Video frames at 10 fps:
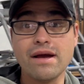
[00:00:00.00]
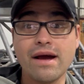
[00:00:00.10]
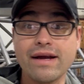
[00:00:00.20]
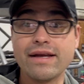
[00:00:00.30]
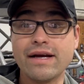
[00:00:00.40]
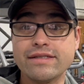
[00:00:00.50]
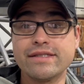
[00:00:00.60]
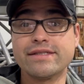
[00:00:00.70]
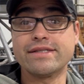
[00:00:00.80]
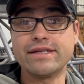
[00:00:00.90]
All right, guys,
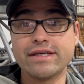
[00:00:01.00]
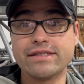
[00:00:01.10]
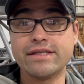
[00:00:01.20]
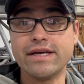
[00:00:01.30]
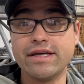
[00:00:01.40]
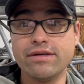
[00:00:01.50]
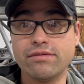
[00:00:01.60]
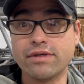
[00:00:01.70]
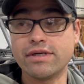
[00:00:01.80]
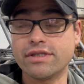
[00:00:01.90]
it's the next day.
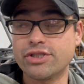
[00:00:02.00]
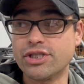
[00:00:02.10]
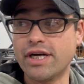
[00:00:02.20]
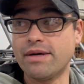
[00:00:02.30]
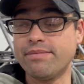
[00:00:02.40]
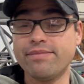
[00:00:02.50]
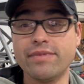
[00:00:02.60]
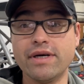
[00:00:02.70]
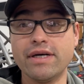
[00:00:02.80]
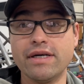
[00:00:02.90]
We're here at the shop.
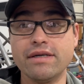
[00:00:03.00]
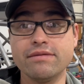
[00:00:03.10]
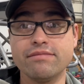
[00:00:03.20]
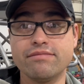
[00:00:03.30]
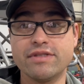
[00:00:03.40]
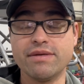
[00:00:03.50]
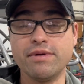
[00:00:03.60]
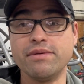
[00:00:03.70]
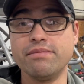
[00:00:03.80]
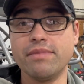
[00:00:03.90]
Tim
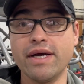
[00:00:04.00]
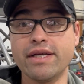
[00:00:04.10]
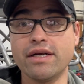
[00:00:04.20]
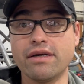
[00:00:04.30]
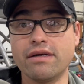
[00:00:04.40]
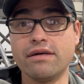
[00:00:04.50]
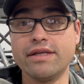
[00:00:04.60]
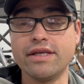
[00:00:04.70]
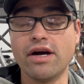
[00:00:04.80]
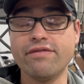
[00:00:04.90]
and Mike are in
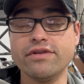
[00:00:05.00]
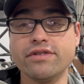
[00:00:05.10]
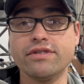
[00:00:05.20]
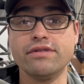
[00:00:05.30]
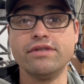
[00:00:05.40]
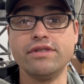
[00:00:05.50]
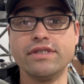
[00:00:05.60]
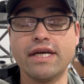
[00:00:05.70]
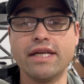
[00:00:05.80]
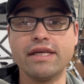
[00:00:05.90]
the office. They're
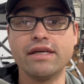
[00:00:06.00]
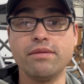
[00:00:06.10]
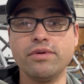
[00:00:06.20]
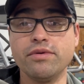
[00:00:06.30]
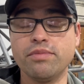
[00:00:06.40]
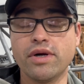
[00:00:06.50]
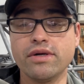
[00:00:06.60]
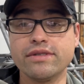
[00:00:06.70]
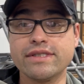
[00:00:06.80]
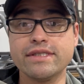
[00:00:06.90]
designing a couple new
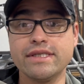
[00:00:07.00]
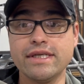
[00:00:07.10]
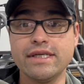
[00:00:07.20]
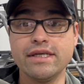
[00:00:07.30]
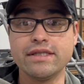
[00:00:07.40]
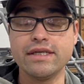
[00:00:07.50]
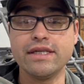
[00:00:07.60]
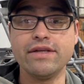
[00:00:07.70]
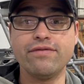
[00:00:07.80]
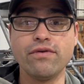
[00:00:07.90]
parts that they
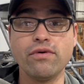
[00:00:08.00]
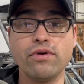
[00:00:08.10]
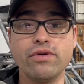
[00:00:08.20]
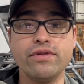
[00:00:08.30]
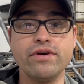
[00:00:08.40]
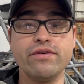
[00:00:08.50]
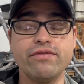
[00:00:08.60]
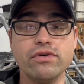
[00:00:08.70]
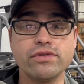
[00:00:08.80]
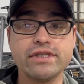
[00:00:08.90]
need for the
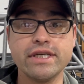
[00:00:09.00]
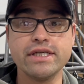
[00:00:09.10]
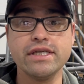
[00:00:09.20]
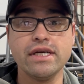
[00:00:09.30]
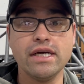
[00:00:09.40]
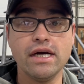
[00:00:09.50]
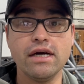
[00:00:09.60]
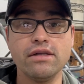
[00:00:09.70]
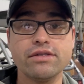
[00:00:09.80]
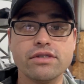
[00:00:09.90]
fuel tank.
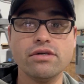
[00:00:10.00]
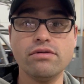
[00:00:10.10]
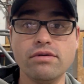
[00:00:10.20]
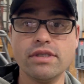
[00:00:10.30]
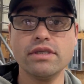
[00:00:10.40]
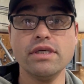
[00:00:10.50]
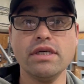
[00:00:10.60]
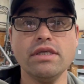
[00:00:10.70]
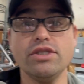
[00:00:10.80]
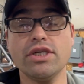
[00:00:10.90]
Let's go
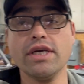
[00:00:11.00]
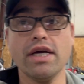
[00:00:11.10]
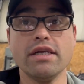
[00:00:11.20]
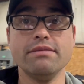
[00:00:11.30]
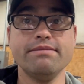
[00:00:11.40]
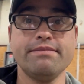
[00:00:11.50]
and check on them.